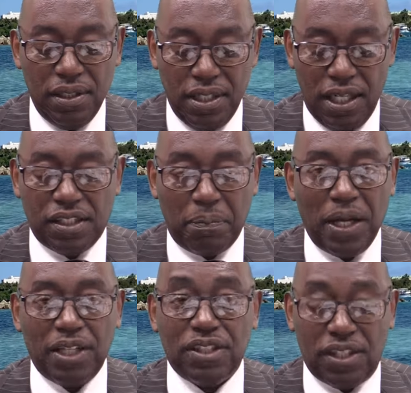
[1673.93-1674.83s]
Here's the
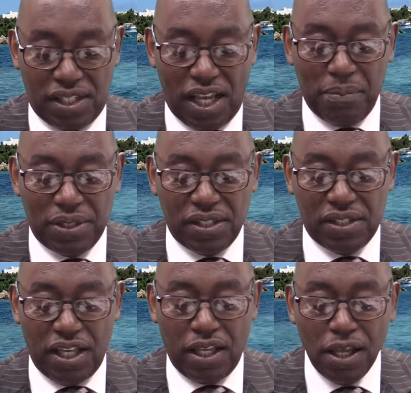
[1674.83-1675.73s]
passage. The psalmist is
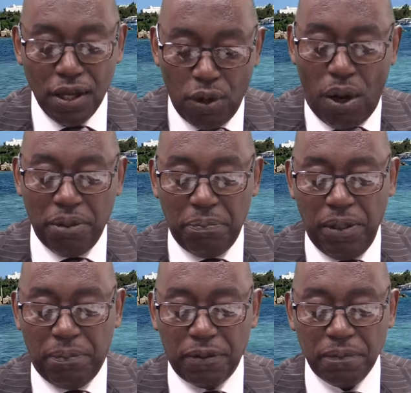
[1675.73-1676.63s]
saying, common
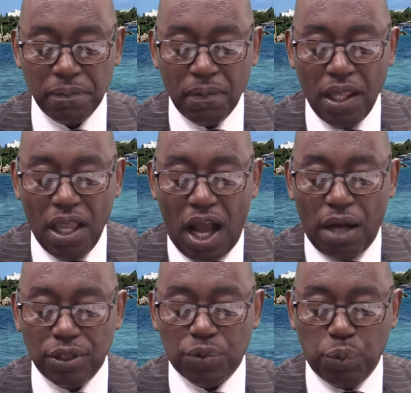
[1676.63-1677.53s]
people
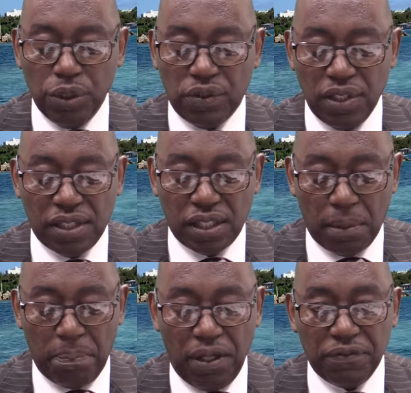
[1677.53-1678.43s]
are as worthless as a
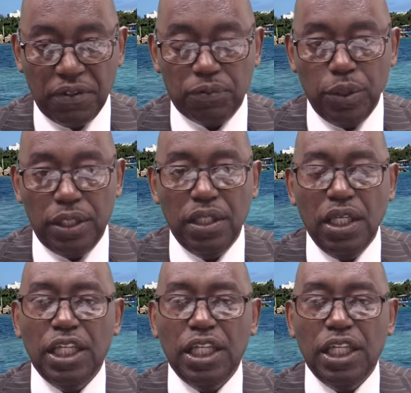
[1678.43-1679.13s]
puff of wind.